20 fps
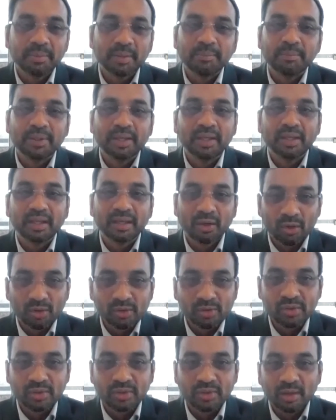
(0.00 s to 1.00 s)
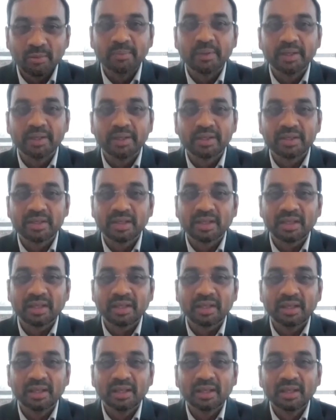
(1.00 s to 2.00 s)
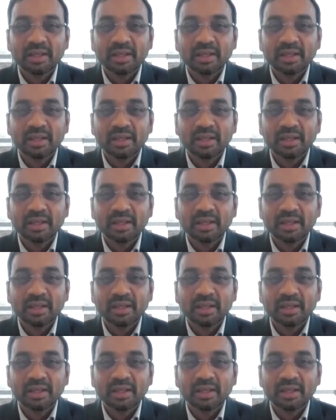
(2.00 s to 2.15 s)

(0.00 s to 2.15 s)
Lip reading: public, and also government is taking